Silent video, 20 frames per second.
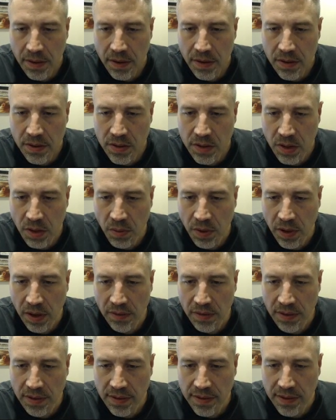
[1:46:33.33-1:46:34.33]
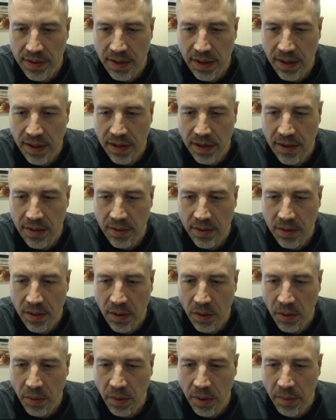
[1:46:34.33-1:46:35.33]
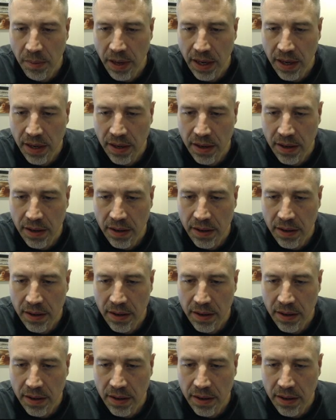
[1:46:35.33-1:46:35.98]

So you wouldn't even see these all the way back here.